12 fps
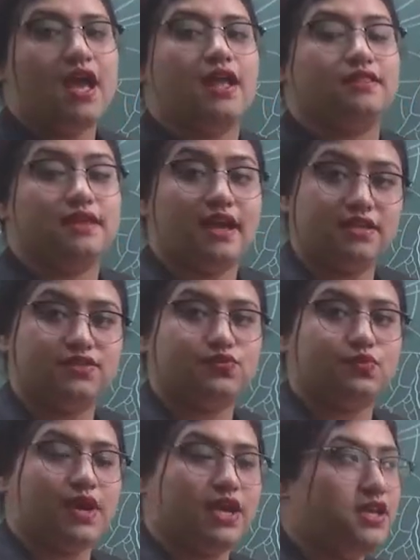And that is
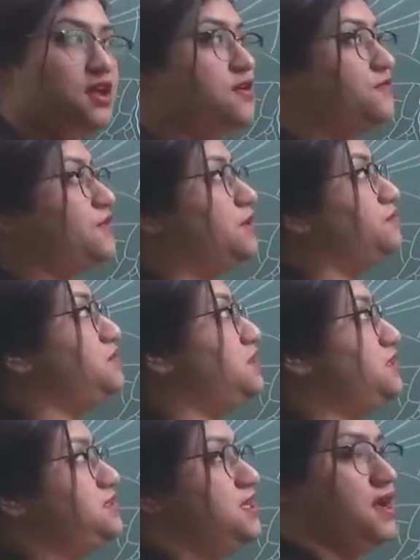why from
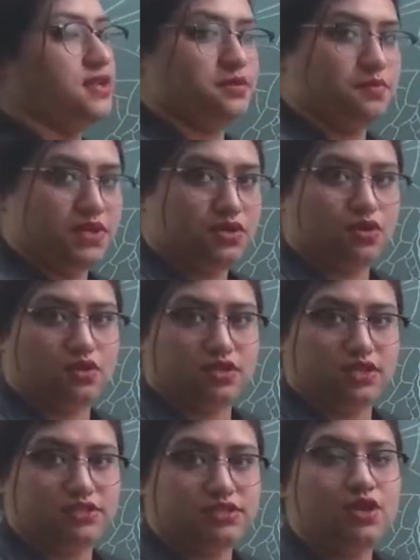this honeybee
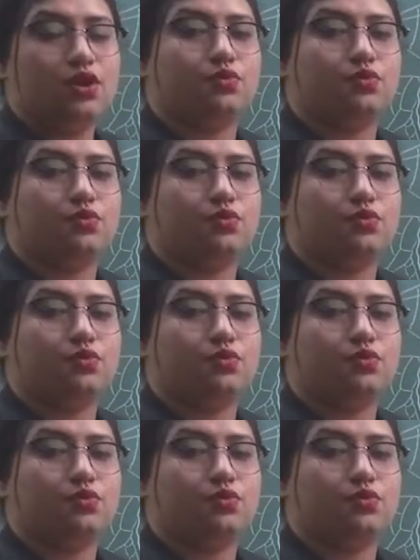colonies,